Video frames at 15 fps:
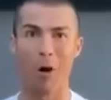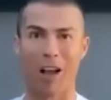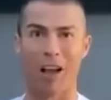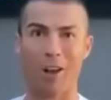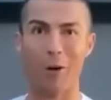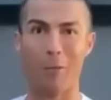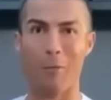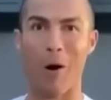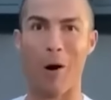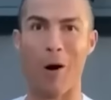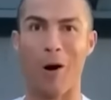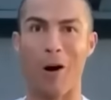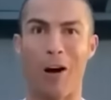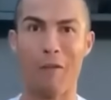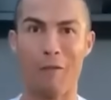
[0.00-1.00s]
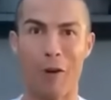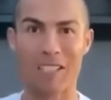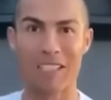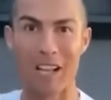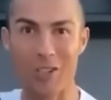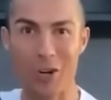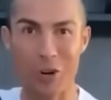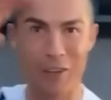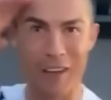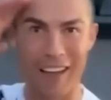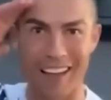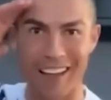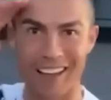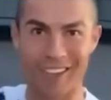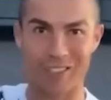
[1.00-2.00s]
The perfect time to learn about a
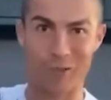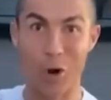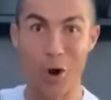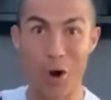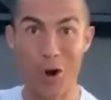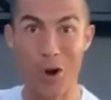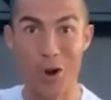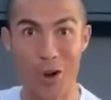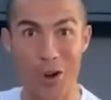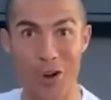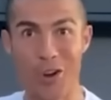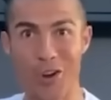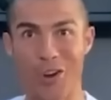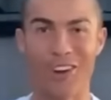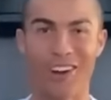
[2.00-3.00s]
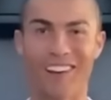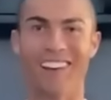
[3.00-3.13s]
legend of modern football.